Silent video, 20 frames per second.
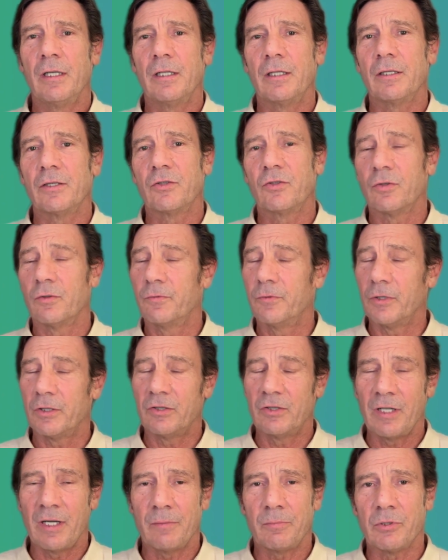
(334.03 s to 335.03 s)
So, for
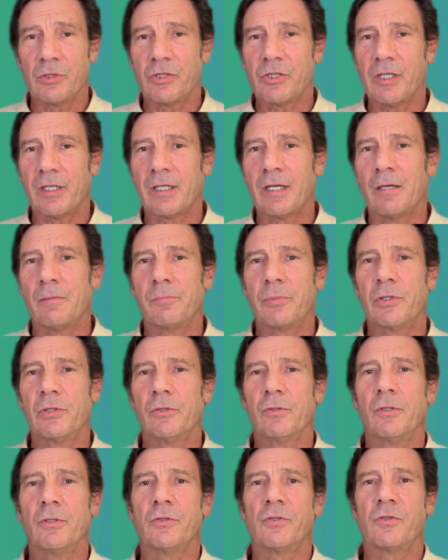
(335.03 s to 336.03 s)
example, check out Pure
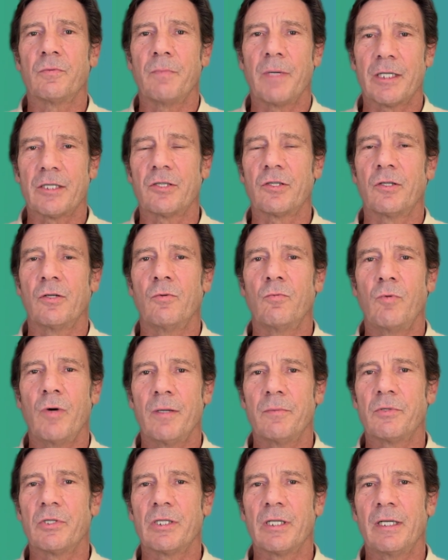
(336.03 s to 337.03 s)
Earth's Mexico
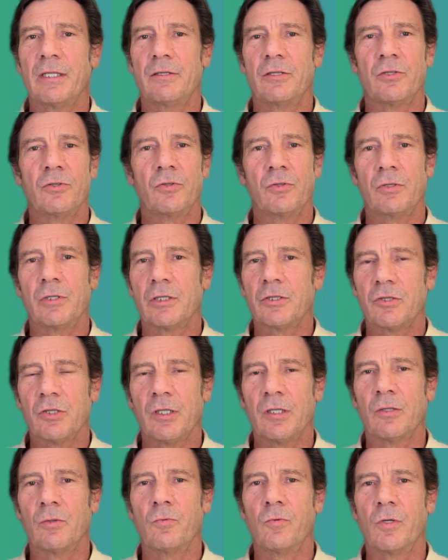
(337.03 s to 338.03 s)
website. They're doing a
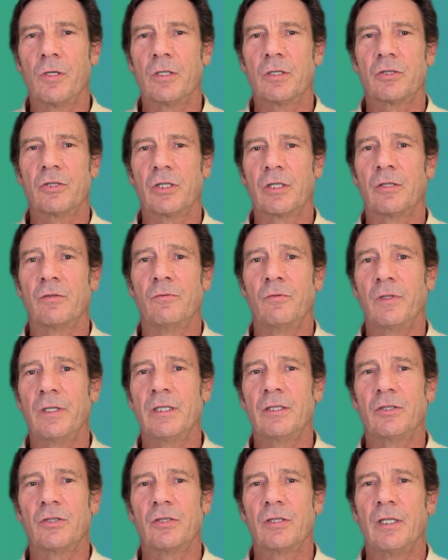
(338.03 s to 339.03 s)
ton of work to
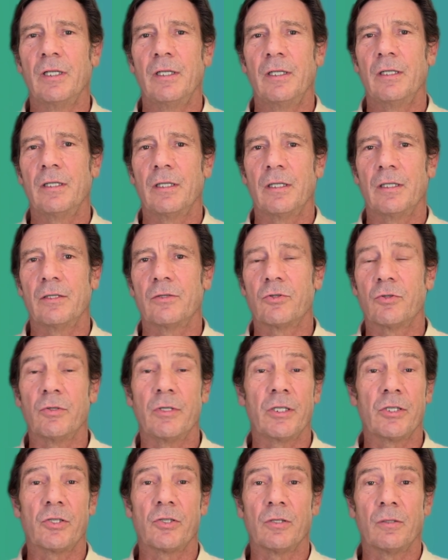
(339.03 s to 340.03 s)
convince
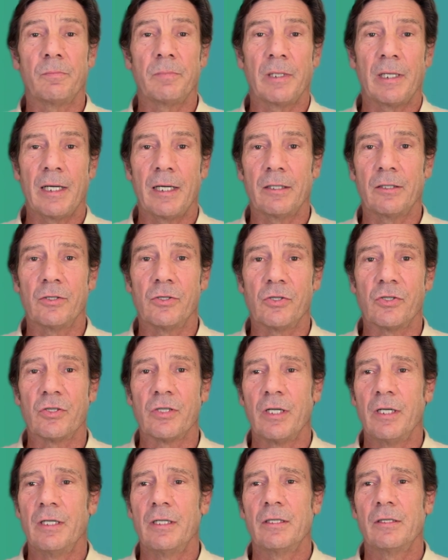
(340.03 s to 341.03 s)
traditional potters
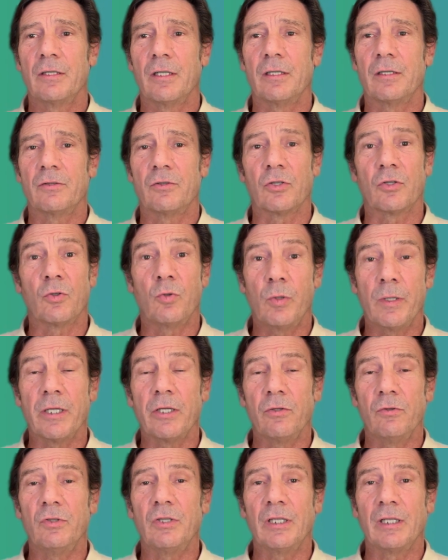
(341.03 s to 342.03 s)
to quit
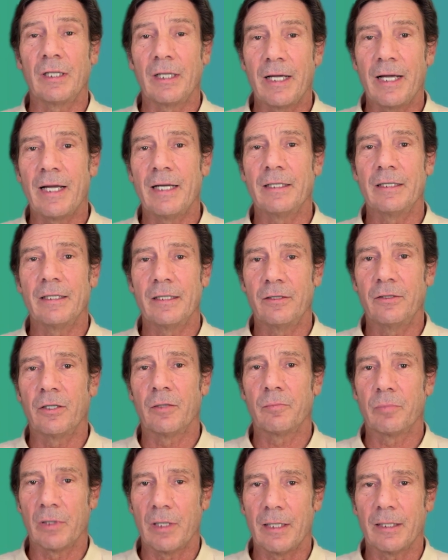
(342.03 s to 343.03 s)
using lead in their
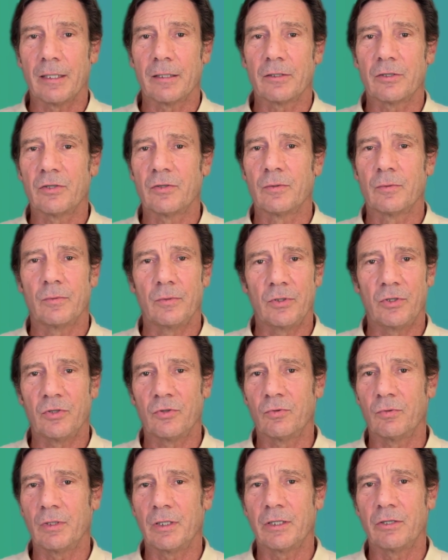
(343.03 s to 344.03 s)
products, which
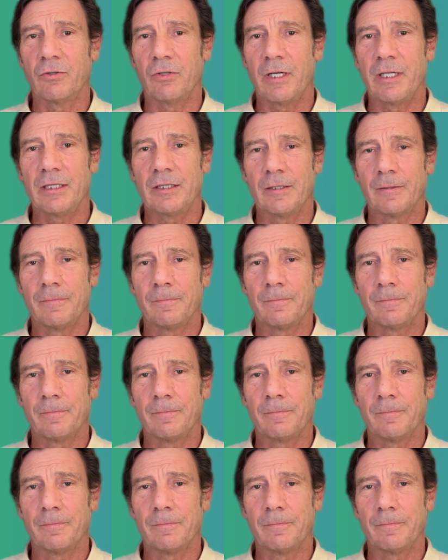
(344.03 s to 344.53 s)
is really great.